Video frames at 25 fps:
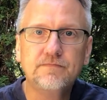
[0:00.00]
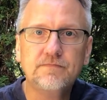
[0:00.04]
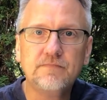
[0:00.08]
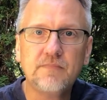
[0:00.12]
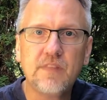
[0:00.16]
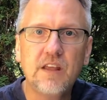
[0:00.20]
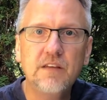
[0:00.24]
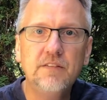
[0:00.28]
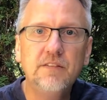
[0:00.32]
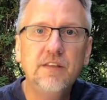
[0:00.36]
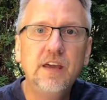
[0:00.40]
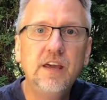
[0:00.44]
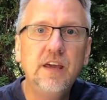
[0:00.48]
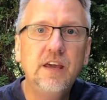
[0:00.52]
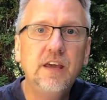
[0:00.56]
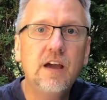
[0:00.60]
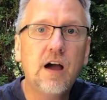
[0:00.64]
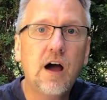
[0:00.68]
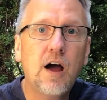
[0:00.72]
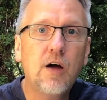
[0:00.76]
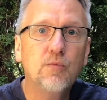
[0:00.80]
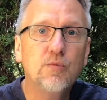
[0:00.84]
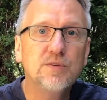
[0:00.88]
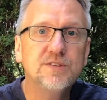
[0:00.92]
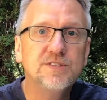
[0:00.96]
the
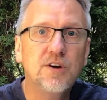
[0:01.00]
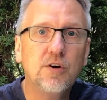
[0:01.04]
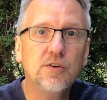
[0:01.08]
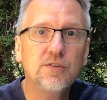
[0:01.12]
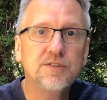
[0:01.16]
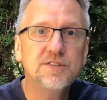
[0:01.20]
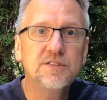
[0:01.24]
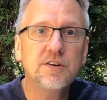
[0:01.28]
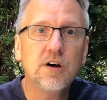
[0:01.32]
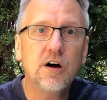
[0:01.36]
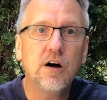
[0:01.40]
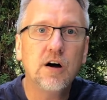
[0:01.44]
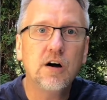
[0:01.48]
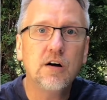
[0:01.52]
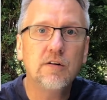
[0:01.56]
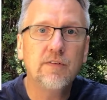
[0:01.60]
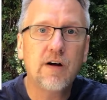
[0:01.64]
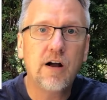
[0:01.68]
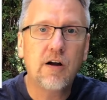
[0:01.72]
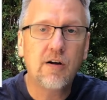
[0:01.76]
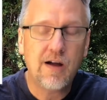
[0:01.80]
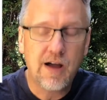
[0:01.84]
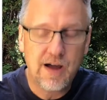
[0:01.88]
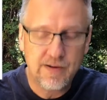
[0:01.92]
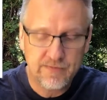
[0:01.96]
results of
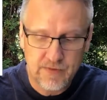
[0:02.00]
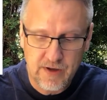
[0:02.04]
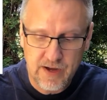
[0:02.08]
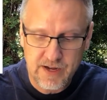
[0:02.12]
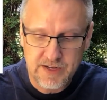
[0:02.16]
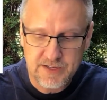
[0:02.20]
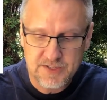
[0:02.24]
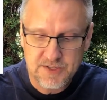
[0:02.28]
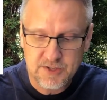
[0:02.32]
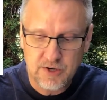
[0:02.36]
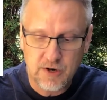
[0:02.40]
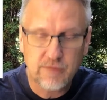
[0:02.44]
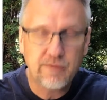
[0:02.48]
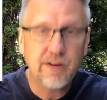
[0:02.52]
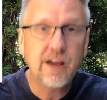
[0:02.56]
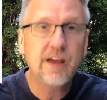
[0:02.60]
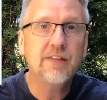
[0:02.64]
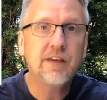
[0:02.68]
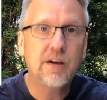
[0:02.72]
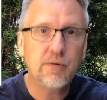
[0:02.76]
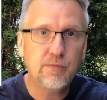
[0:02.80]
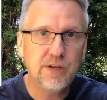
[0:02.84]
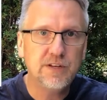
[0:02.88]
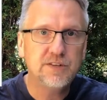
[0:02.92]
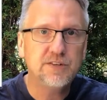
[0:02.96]
our online survey
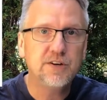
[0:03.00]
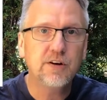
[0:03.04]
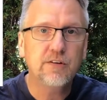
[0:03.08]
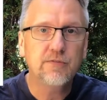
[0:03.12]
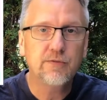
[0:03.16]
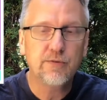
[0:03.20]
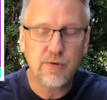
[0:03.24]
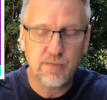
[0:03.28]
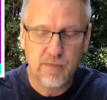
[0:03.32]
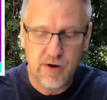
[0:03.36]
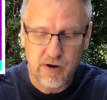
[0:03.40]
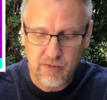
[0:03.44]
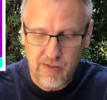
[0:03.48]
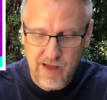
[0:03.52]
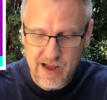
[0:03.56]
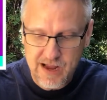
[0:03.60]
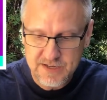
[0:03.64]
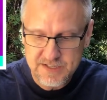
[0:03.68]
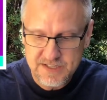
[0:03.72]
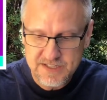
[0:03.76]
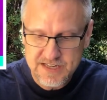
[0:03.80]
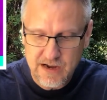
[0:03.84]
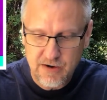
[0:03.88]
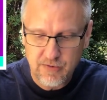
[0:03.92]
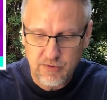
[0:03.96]
that we took from our
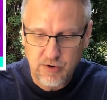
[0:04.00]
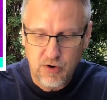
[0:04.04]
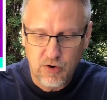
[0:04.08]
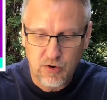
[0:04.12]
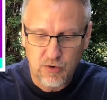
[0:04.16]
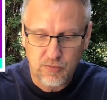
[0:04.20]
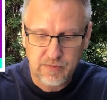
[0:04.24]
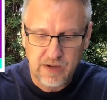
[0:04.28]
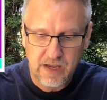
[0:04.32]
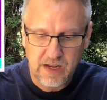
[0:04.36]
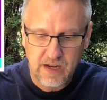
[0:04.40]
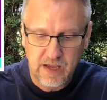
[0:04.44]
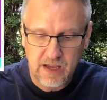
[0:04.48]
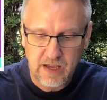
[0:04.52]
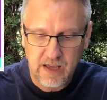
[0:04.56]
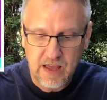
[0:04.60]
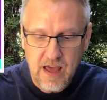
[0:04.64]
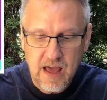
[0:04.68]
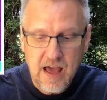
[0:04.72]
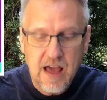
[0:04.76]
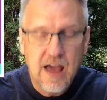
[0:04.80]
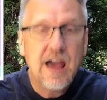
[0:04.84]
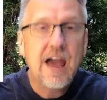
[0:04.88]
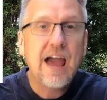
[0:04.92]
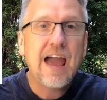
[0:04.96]
last town hall meeting,
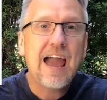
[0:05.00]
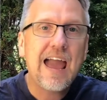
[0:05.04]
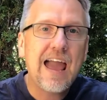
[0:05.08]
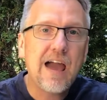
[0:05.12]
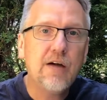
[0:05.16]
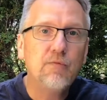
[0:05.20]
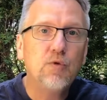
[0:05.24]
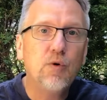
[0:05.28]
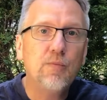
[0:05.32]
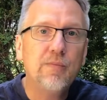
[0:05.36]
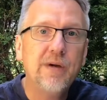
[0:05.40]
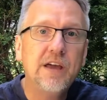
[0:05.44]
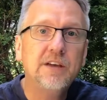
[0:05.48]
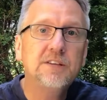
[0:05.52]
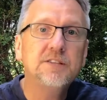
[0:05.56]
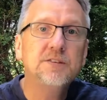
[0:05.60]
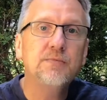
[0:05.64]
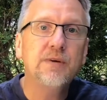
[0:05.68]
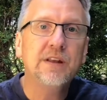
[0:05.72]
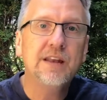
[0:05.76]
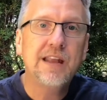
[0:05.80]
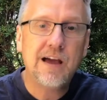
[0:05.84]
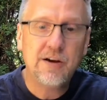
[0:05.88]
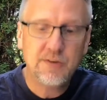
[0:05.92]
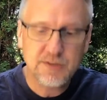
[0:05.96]
and we'll make some
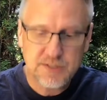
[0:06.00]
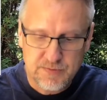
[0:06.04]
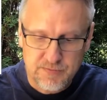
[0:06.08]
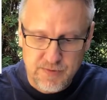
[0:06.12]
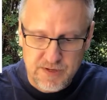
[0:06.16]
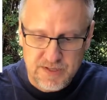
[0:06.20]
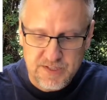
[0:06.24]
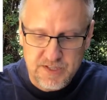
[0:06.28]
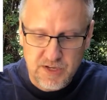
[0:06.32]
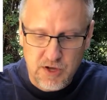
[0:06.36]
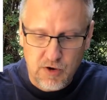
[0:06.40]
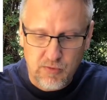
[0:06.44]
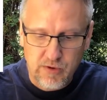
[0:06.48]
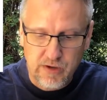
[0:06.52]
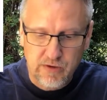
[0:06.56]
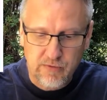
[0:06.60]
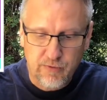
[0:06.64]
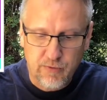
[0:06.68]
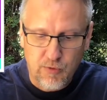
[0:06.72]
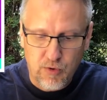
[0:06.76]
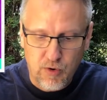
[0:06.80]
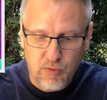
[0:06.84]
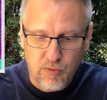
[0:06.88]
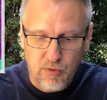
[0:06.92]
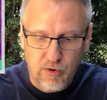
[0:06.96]
announcements going
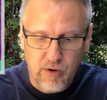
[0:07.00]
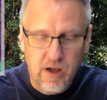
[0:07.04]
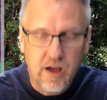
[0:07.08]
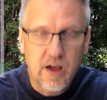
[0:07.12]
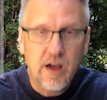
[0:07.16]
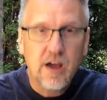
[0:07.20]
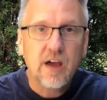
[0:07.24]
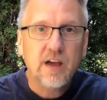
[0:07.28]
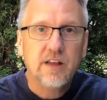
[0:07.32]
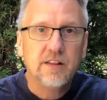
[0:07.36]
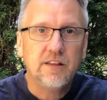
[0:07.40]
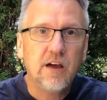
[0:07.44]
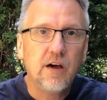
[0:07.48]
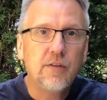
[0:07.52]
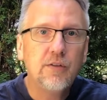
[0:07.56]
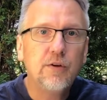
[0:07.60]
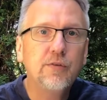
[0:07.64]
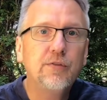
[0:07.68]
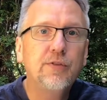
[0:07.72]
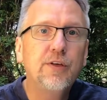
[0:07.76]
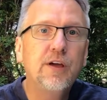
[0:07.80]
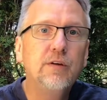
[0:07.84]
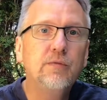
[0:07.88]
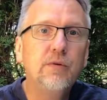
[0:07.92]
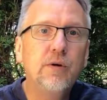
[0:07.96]
forward. The other
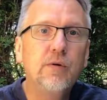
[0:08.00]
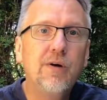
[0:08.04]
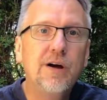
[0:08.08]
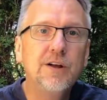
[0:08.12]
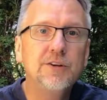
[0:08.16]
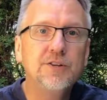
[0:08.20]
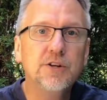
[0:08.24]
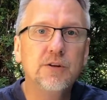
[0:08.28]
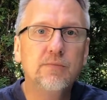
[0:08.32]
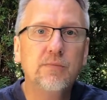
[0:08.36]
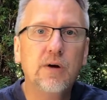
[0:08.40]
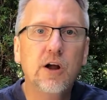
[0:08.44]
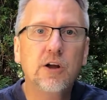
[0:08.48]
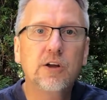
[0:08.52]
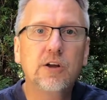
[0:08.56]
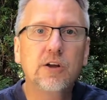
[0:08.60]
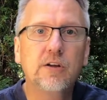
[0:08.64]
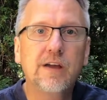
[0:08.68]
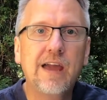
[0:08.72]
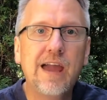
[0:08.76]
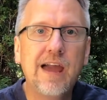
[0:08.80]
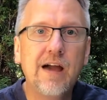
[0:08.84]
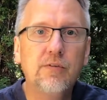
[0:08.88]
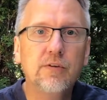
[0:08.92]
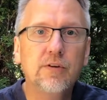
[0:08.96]
thing we want you to mark your
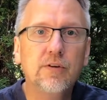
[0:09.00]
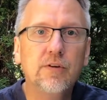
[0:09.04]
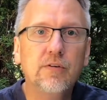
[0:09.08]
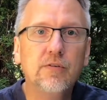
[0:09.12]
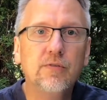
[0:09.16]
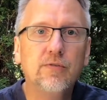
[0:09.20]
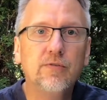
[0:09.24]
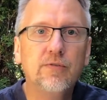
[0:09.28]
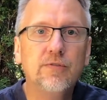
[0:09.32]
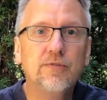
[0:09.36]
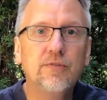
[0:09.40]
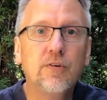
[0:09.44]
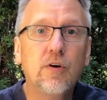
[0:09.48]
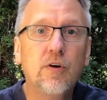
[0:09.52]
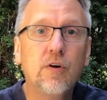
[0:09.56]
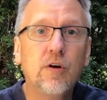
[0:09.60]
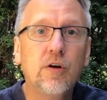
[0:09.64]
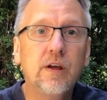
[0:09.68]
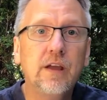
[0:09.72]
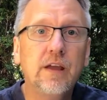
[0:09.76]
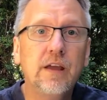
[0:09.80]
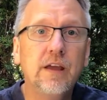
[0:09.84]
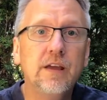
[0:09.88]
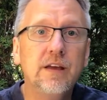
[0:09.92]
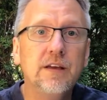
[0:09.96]
calendar for
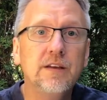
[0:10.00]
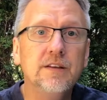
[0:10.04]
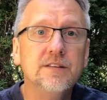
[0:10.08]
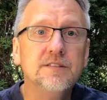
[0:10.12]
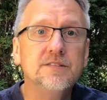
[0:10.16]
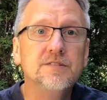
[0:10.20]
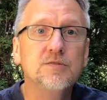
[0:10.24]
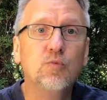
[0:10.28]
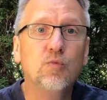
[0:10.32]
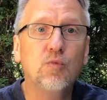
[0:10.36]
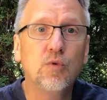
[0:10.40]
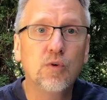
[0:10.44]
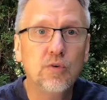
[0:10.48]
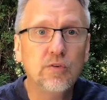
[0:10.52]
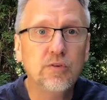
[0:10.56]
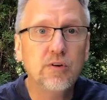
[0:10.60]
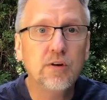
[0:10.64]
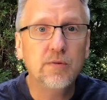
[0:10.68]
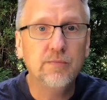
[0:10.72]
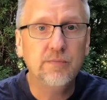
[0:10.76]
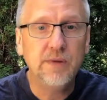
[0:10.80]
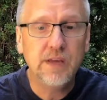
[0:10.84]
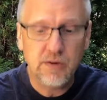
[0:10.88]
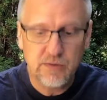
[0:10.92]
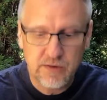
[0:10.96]
is World
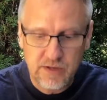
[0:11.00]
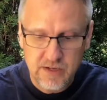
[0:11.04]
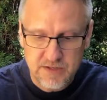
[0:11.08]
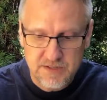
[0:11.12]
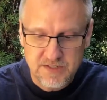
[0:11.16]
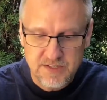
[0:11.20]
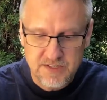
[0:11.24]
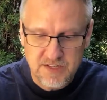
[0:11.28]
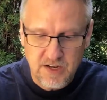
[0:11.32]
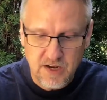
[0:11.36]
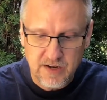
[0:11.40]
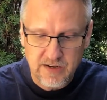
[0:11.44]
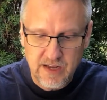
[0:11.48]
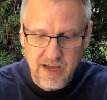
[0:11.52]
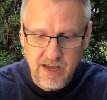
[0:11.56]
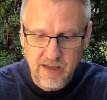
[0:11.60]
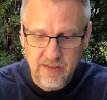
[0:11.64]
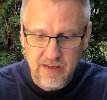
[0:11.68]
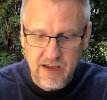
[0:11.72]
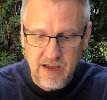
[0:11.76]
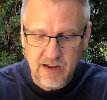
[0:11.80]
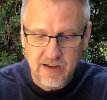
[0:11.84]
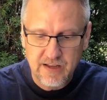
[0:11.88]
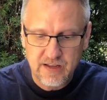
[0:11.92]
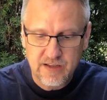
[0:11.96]
Communion Sunday.
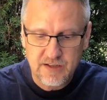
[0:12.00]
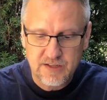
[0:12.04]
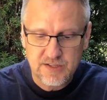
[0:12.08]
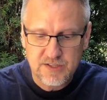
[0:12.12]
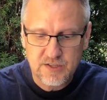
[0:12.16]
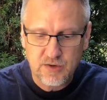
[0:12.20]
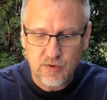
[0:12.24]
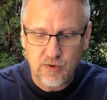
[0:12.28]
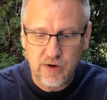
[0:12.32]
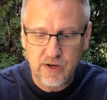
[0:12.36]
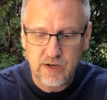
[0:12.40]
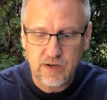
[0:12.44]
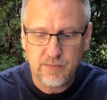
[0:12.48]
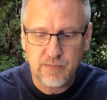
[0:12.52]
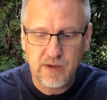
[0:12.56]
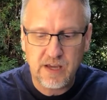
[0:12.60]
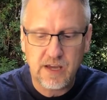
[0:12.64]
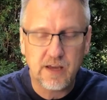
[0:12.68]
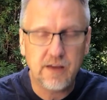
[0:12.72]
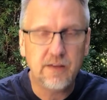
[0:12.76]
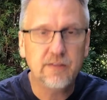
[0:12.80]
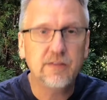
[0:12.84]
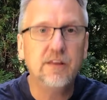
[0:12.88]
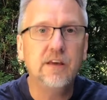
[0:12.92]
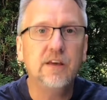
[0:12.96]
That is going to
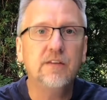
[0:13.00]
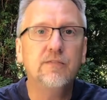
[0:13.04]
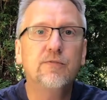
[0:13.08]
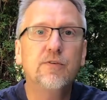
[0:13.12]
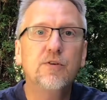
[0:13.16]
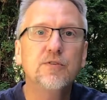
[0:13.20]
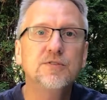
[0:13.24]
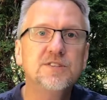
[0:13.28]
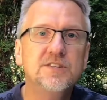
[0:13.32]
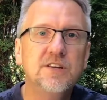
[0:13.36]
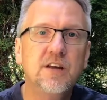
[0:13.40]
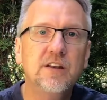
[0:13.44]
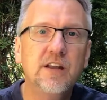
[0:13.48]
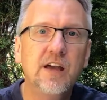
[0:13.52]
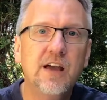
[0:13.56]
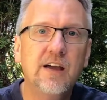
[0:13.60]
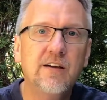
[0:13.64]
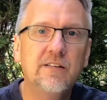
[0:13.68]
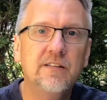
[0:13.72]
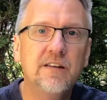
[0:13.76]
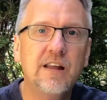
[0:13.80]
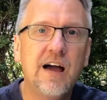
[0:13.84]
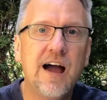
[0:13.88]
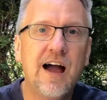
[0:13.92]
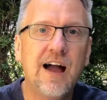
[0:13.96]
be the first Sunday
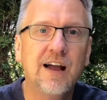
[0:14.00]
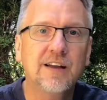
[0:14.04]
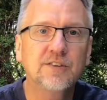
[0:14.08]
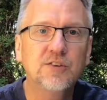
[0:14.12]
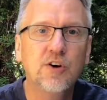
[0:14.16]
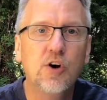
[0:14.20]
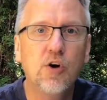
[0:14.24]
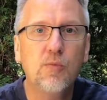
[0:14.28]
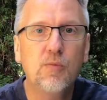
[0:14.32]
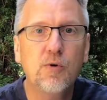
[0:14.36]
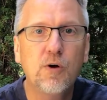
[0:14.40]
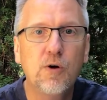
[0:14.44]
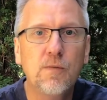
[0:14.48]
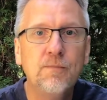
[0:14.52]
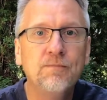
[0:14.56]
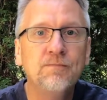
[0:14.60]
in October,